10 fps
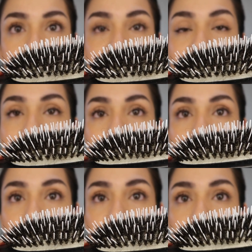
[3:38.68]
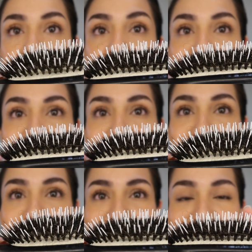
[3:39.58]
teeth, or I'm not really
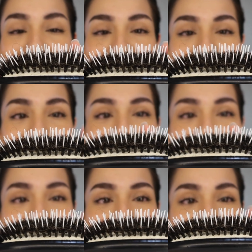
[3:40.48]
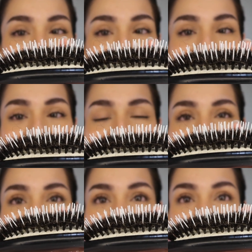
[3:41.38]
sure what you call these
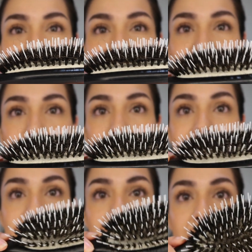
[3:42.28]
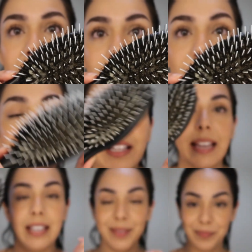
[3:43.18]
things on the brush, but I really
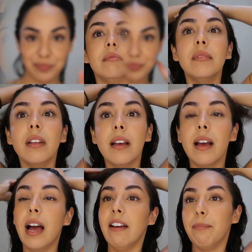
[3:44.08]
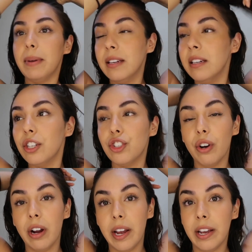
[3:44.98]
like it. I've been
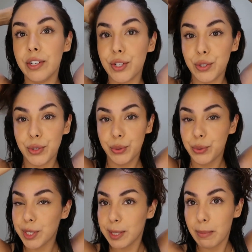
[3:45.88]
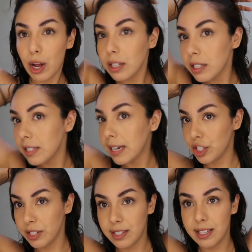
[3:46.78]
trying to do smaller
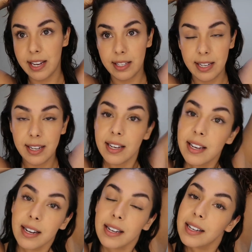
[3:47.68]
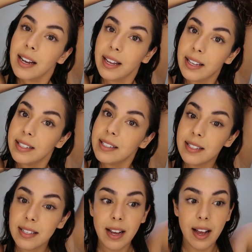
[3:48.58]
sections lately because
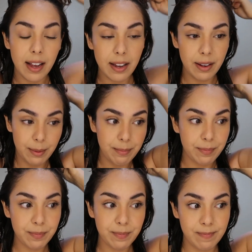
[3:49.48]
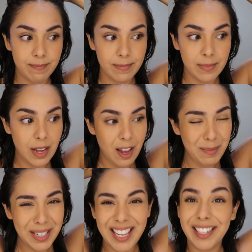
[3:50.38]
I've
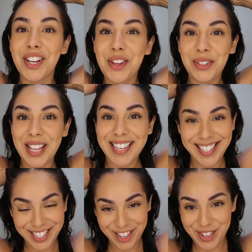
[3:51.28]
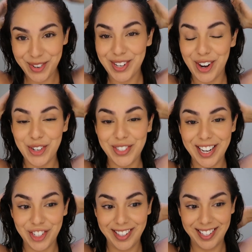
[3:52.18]
been getting a little lazy and just doing larger
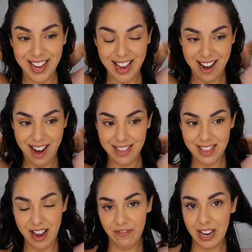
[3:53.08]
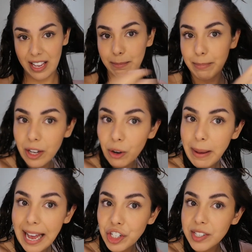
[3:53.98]
sections, and then I find like big old
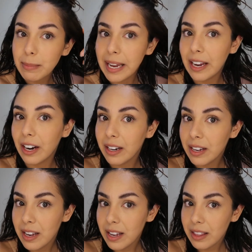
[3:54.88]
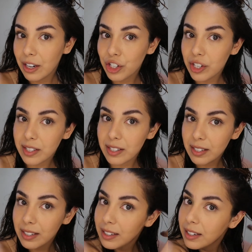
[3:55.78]
patches in my hair that are just
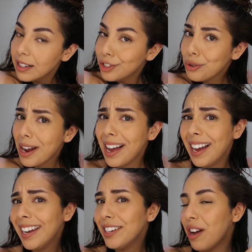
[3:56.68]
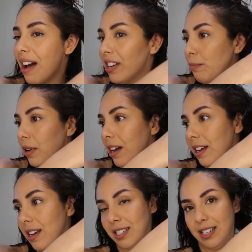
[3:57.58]
dry and don't have enough
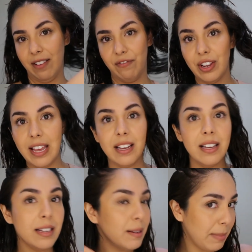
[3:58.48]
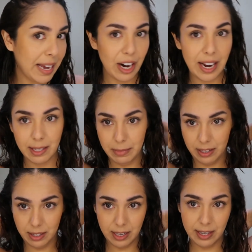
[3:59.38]
product, and I feel like my hair hasn't
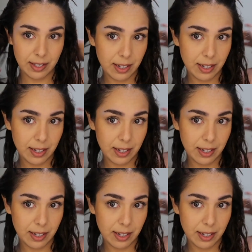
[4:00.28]
been looking as